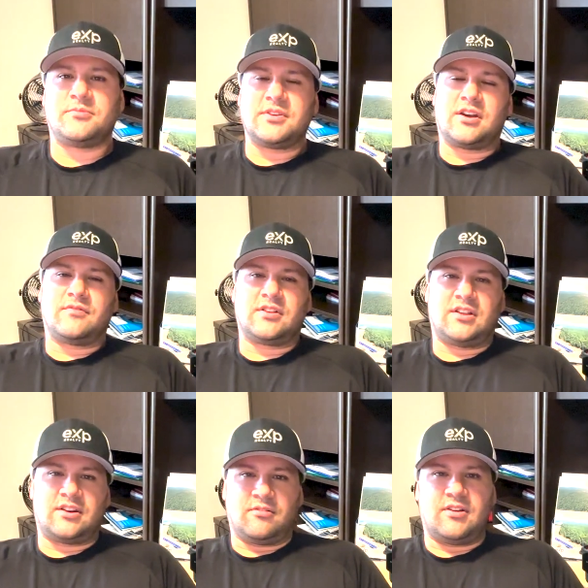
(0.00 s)
we covered a
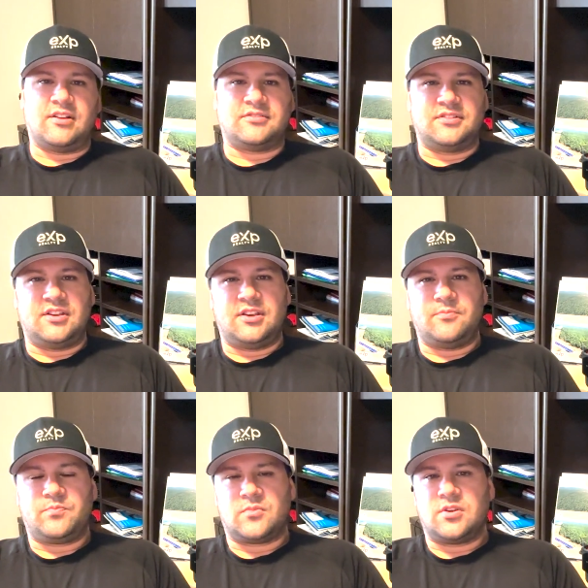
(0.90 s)
lot of ground today.
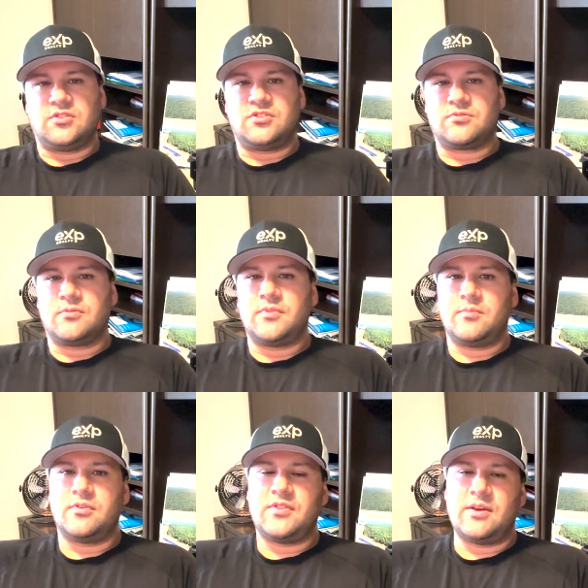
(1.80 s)
Just
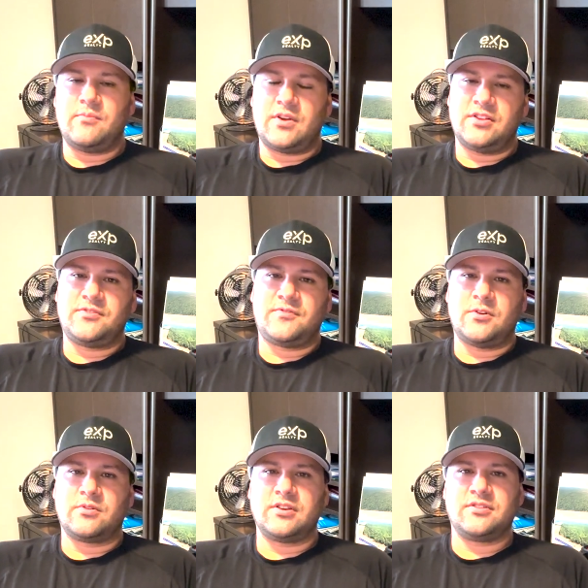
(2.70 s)
remember that MUD's
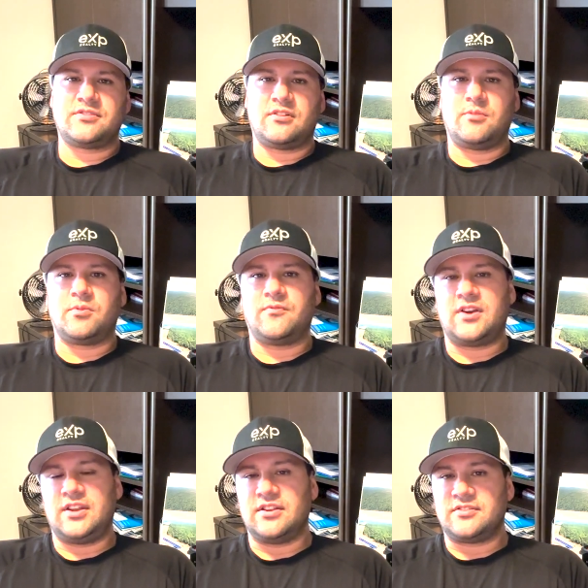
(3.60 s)
focus on
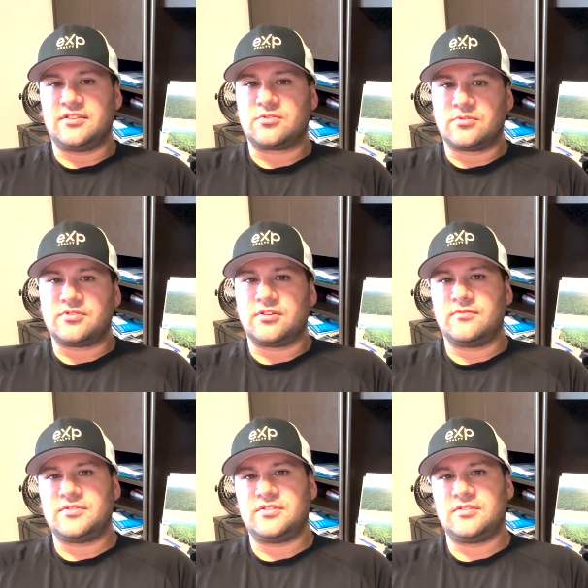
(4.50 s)
providing essential
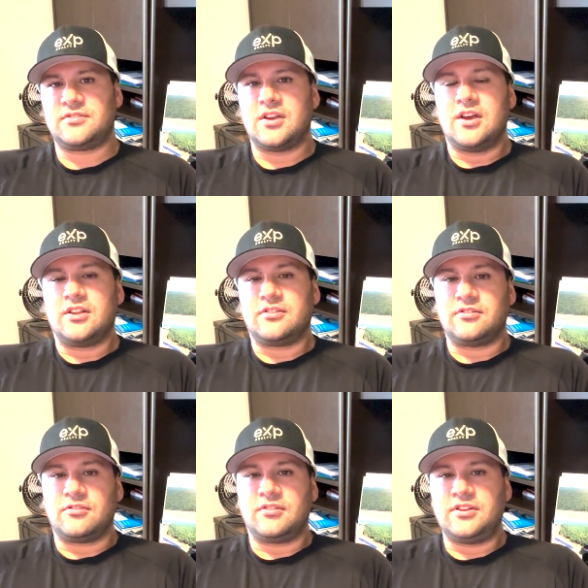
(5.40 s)
services to
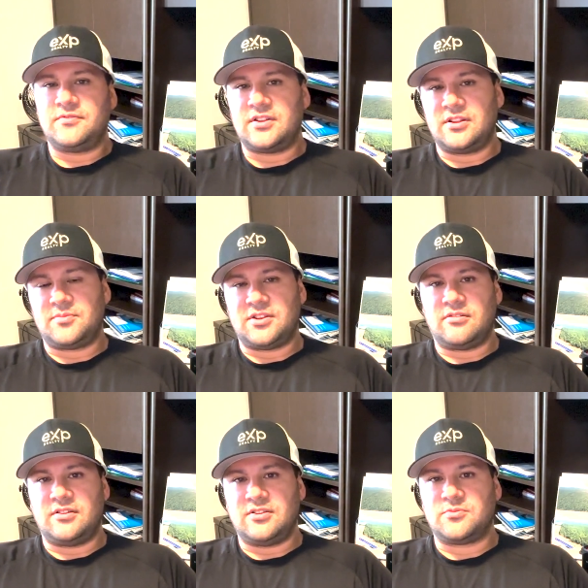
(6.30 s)
newly developed
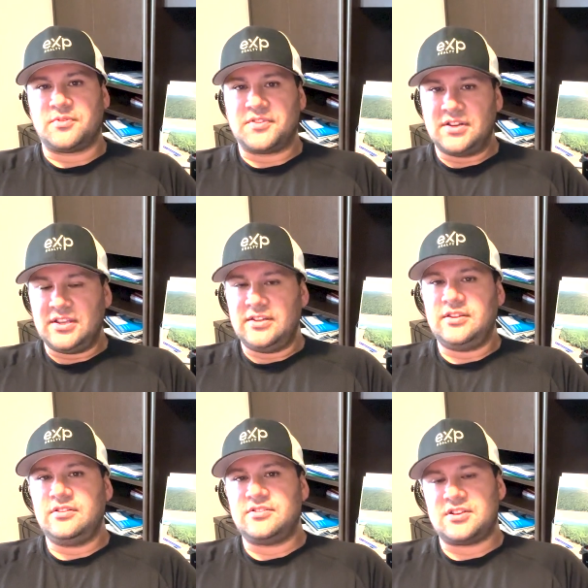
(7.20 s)
areas within
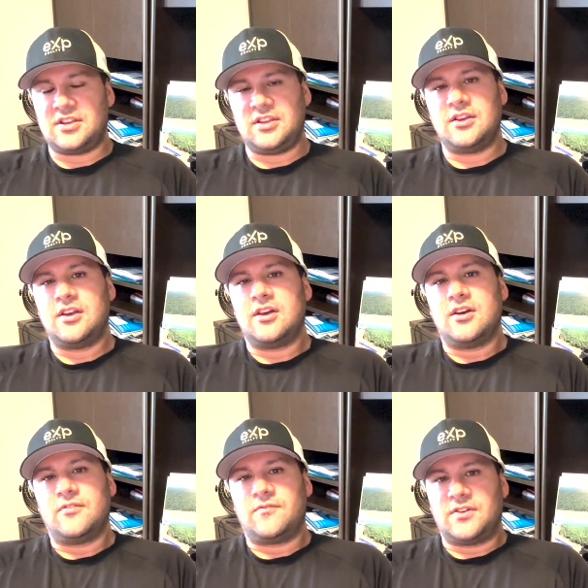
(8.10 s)
ETJ
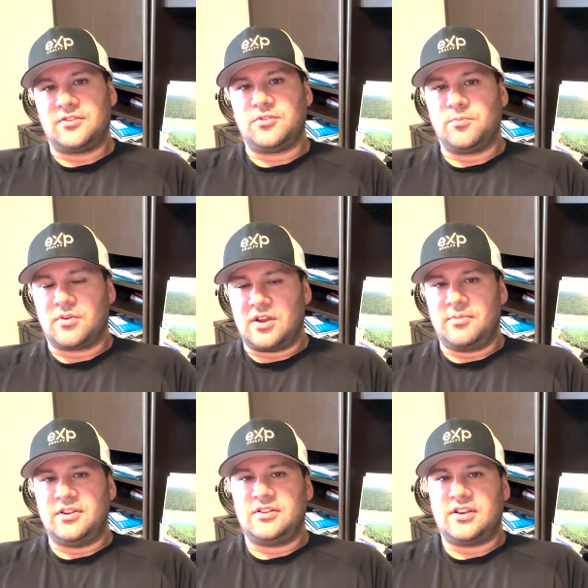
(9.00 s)
funded through
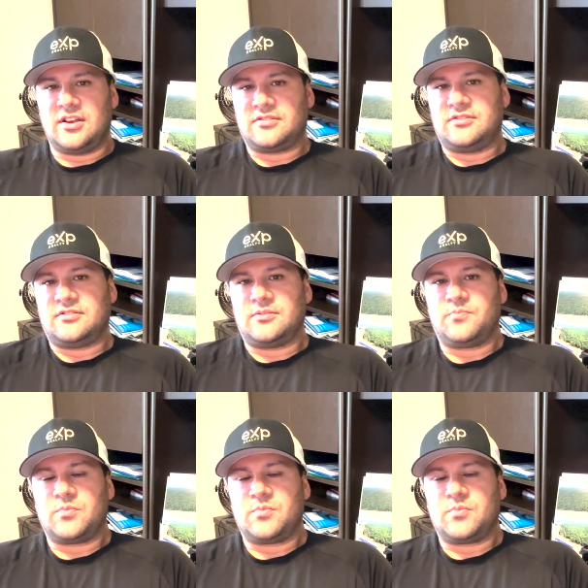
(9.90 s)
property taxes,